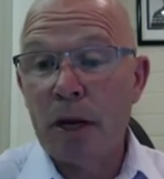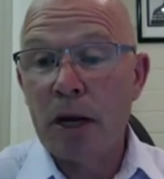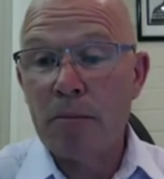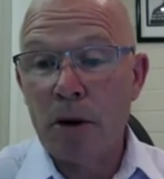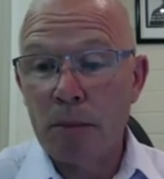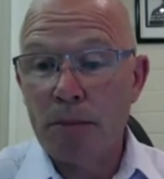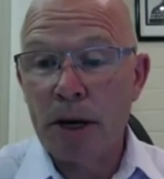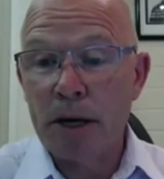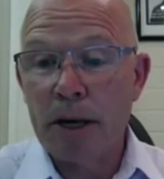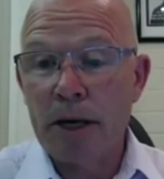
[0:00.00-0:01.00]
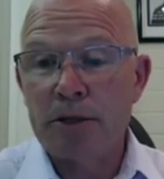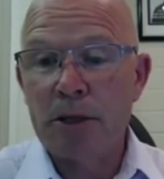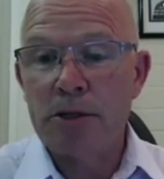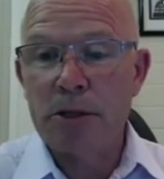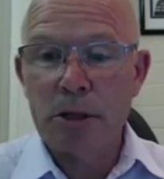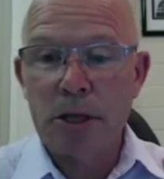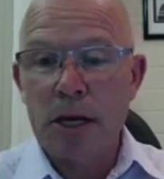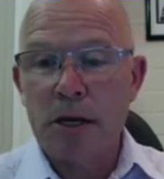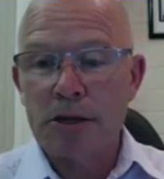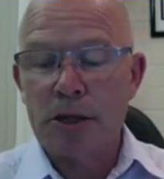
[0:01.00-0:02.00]
MyPayingAds. That's the
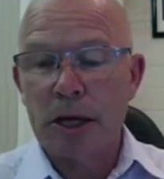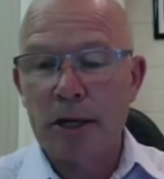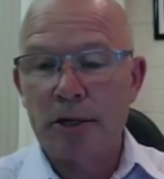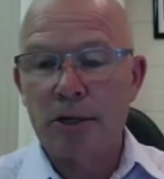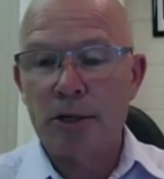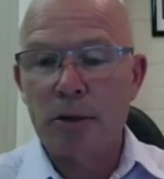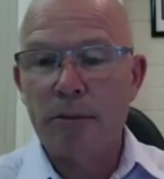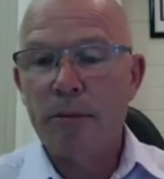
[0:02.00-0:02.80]
youngest age.